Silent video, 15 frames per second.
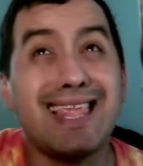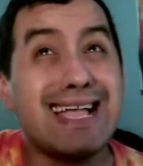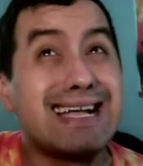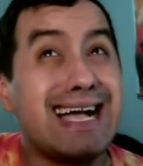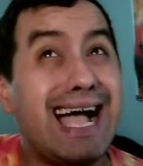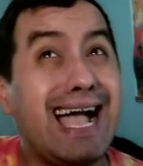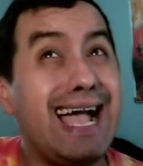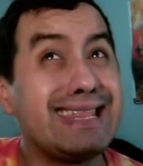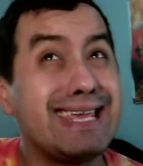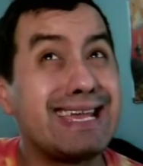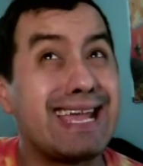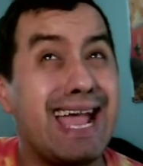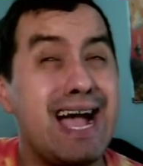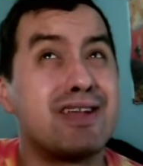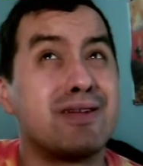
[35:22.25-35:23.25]
I think
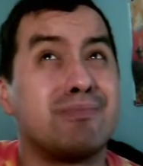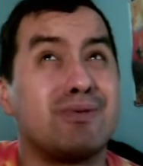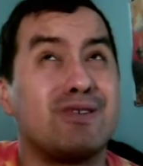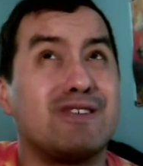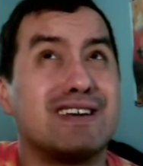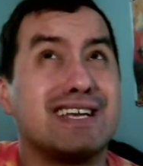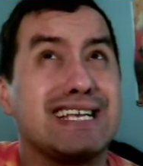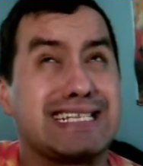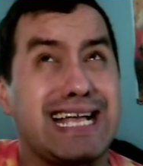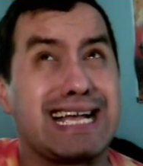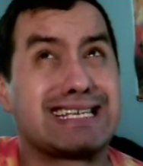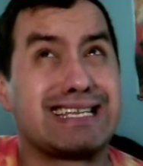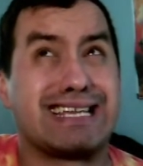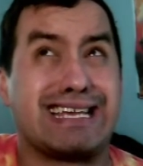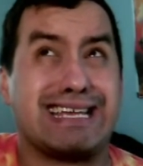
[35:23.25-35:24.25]
Hannibal is
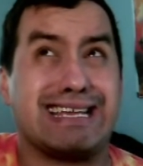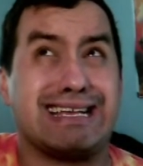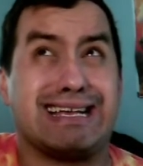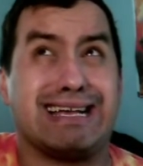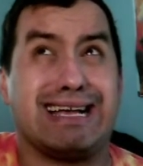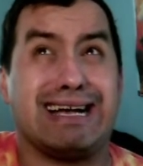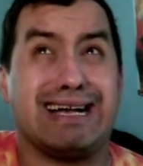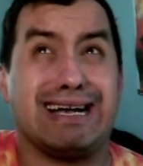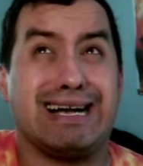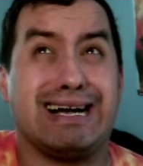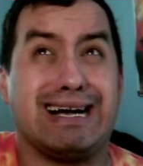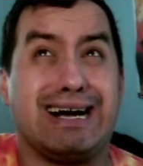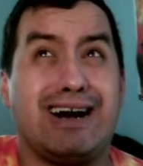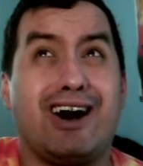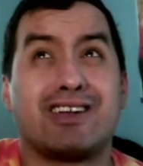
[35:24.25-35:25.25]
actually,
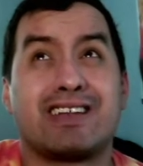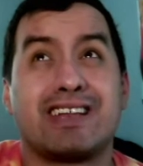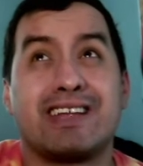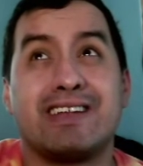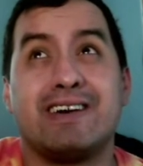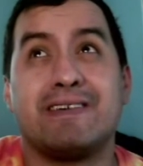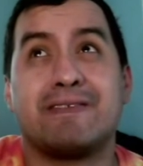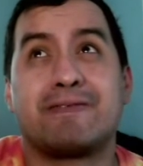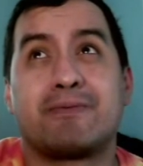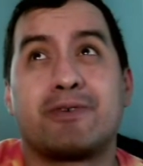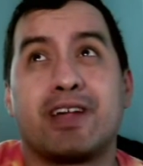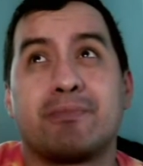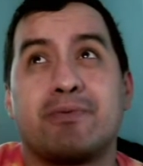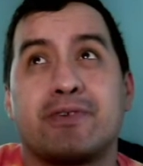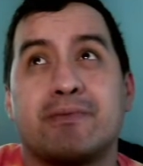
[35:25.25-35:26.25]
oddly enough, where I
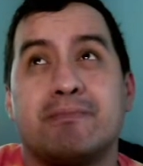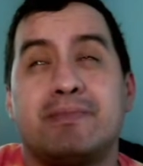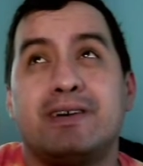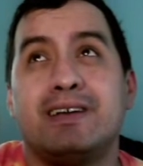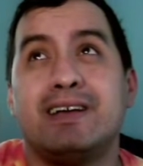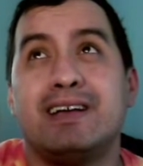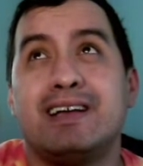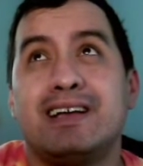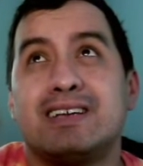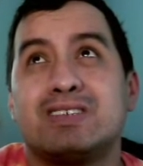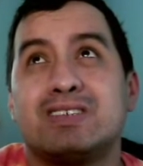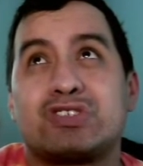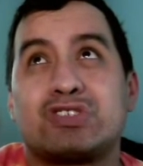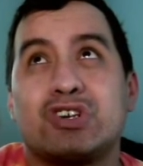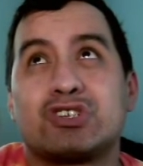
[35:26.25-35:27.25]
put him.
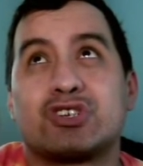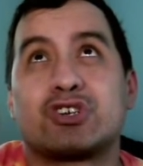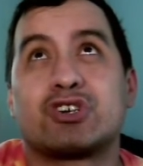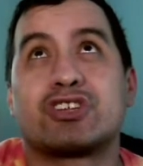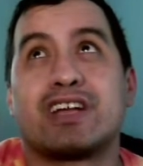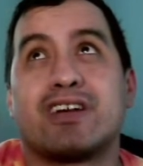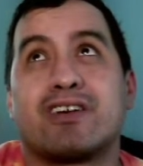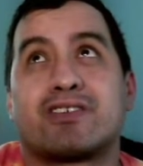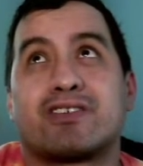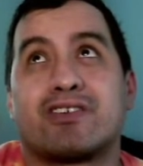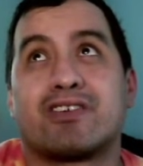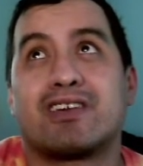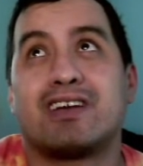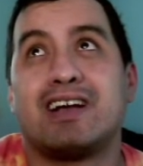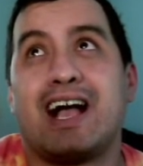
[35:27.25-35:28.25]
Such a good character,
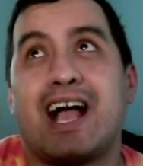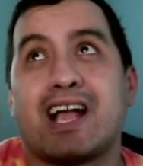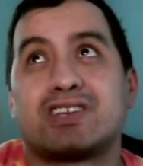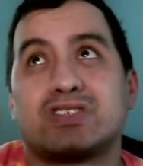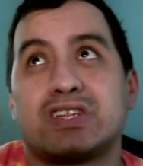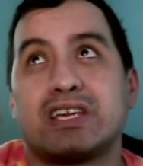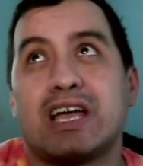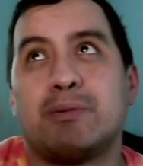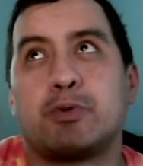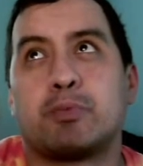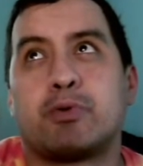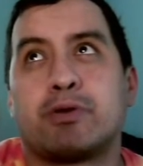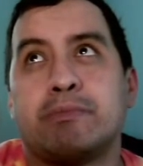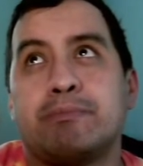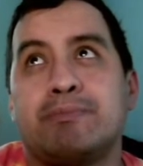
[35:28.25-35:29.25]
actually. I'm gonna put
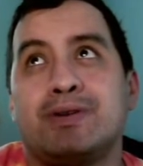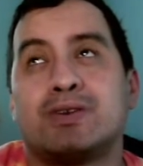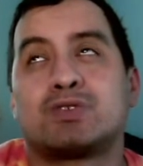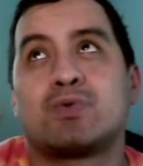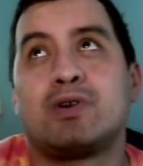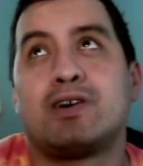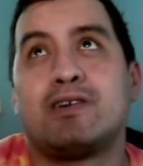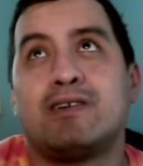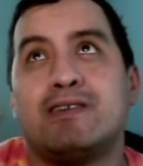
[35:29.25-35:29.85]
him in B as well.